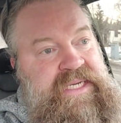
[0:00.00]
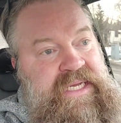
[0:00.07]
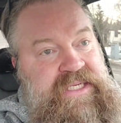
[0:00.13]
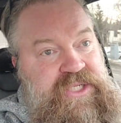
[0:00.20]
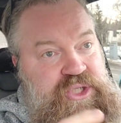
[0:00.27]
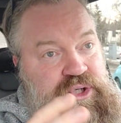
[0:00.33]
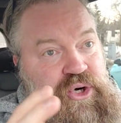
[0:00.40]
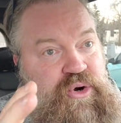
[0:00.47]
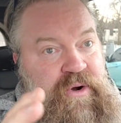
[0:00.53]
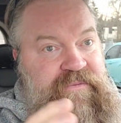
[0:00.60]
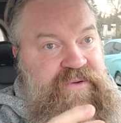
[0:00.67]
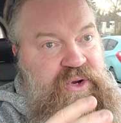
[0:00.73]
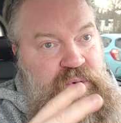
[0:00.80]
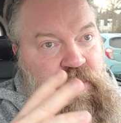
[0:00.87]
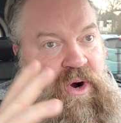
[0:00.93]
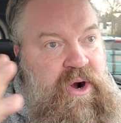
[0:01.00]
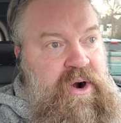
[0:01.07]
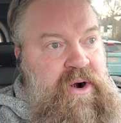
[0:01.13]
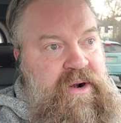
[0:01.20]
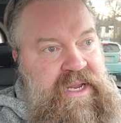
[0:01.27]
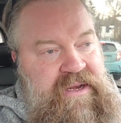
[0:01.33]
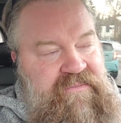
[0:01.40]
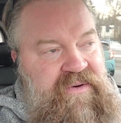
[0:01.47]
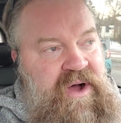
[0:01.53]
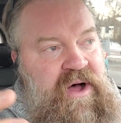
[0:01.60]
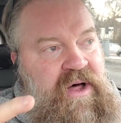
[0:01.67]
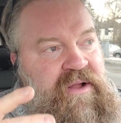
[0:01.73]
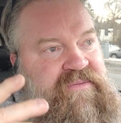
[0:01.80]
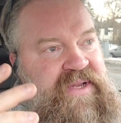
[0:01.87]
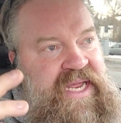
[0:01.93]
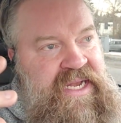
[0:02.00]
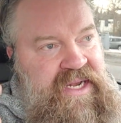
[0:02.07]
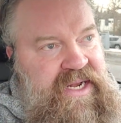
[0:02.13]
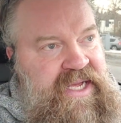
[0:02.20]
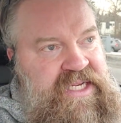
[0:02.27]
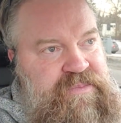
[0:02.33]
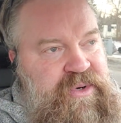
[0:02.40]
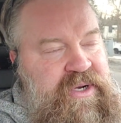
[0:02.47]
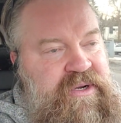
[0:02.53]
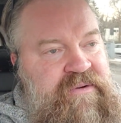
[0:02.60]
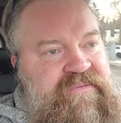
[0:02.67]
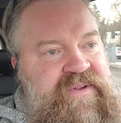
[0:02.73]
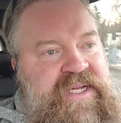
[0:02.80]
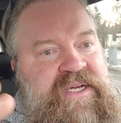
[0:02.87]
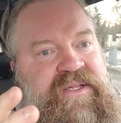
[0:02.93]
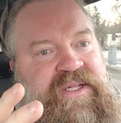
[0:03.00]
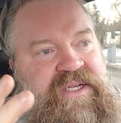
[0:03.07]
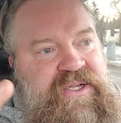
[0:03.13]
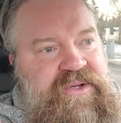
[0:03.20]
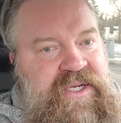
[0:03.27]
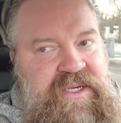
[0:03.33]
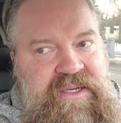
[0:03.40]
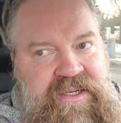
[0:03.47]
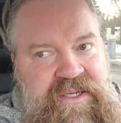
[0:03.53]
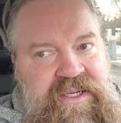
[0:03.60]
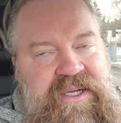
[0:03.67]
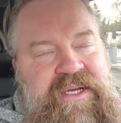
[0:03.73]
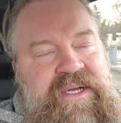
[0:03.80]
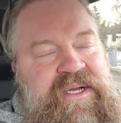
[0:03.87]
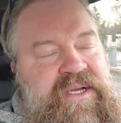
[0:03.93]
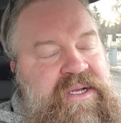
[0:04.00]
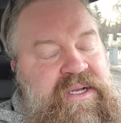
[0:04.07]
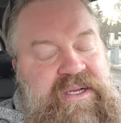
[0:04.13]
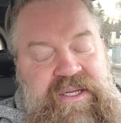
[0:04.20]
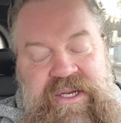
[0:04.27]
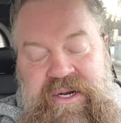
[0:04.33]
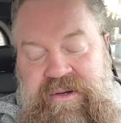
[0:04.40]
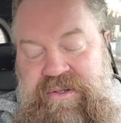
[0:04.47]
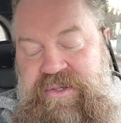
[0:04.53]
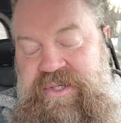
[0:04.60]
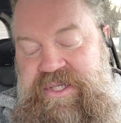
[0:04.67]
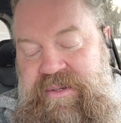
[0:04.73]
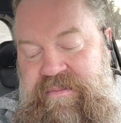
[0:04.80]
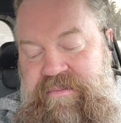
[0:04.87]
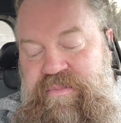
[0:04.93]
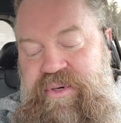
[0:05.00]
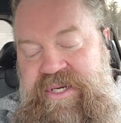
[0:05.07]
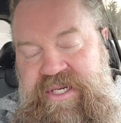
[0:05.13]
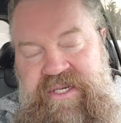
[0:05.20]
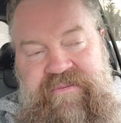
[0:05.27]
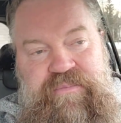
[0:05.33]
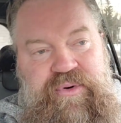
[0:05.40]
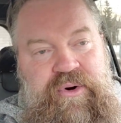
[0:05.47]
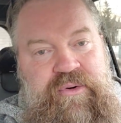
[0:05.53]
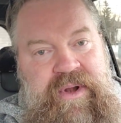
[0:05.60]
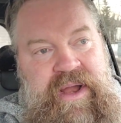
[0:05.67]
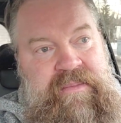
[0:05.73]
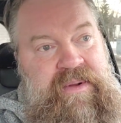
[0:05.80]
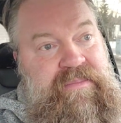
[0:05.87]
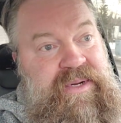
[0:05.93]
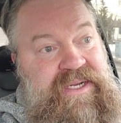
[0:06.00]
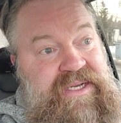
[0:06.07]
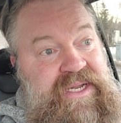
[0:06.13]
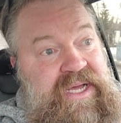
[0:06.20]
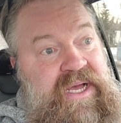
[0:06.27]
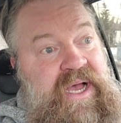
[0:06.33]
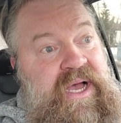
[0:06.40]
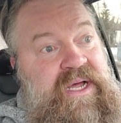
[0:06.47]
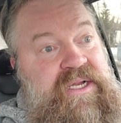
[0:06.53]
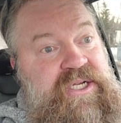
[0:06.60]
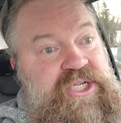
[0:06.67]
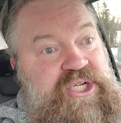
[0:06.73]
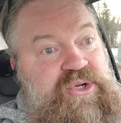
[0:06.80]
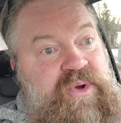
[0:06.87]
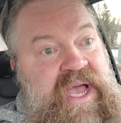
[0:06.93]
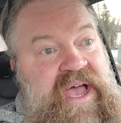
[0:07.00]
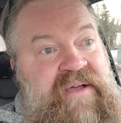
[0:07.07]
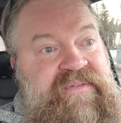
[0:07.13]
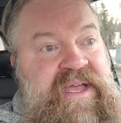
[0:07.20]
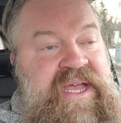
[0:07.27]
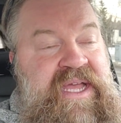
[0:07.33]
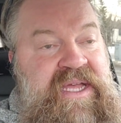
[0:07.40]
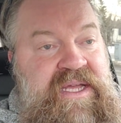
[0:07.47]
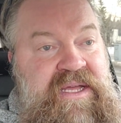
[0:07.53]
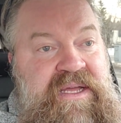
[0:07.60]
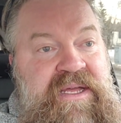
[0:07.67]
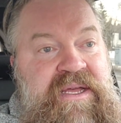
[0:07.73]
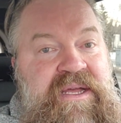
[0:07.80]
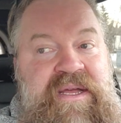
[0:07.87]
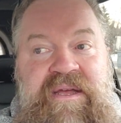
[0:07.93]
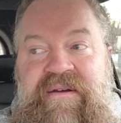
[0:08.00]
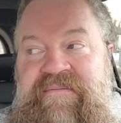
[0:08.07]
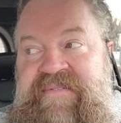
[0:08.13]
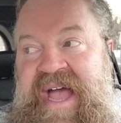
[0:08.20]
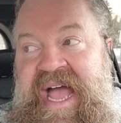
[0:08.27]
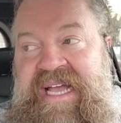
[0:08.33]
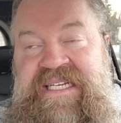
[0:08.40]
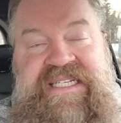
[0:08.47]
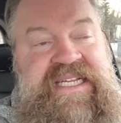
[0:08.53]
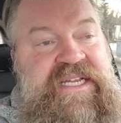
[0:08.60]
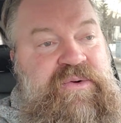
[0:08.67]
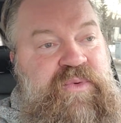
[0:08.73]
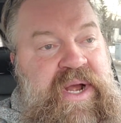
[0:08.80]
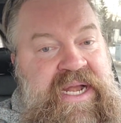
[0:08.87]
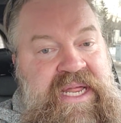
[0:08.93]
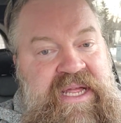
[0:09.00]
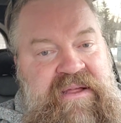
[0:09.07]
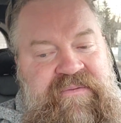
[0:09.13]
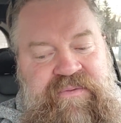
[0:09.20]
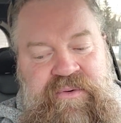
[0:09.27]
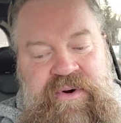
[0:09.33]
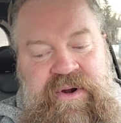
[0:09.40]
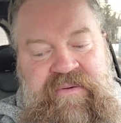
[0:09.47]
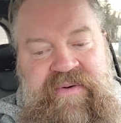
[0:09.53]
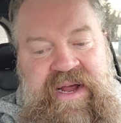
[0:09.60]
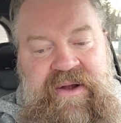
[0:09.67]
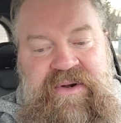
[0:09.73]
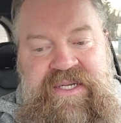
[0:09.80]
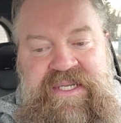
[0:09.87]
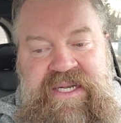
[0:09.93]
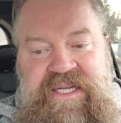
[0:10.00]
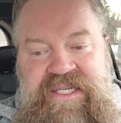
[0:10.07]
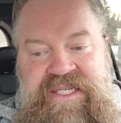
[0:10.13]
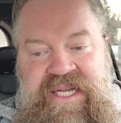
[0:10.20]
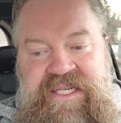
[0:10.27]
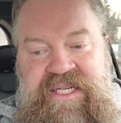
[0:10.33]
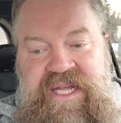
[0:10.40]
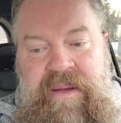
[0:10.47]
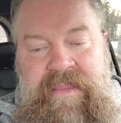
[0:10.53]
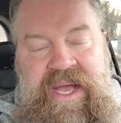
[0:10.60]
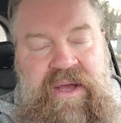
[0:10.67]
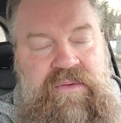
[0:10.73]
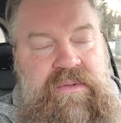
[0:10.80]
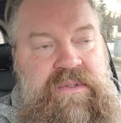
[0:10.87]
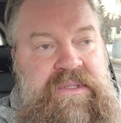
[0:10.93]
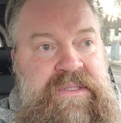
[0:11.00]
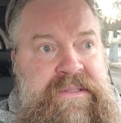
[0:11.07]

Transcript: it's true. If you are involved and an expert in your field, then you can, do some predictive programming. But to have a vaccine ready for a virus that has yet to come out,